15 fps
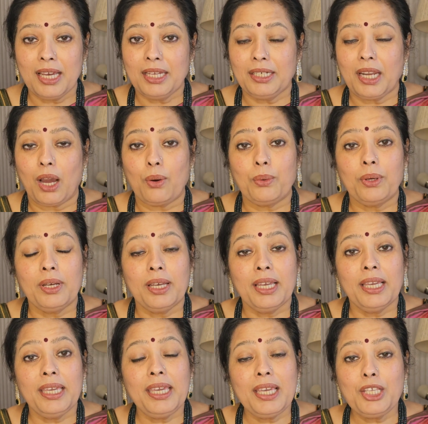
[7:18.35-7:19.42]
Now,
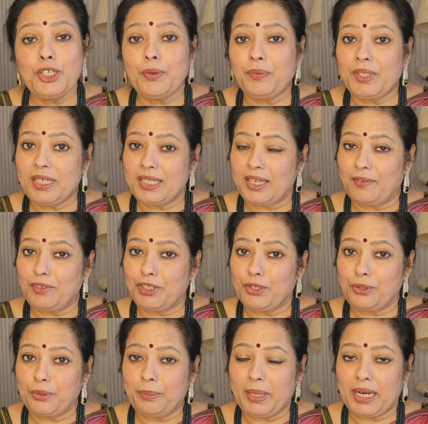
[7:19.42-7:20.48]
each of these
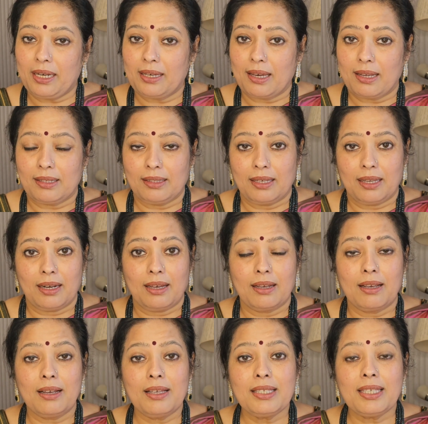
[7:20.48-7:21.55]
72 Melakarta
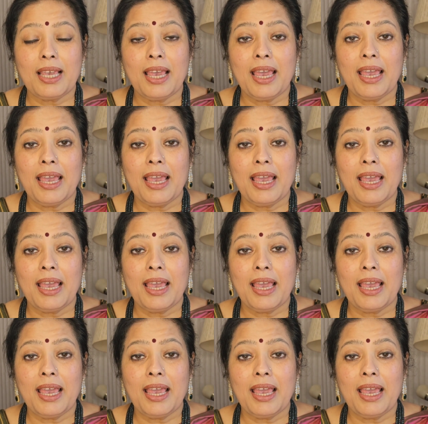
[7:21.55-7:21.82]
ragas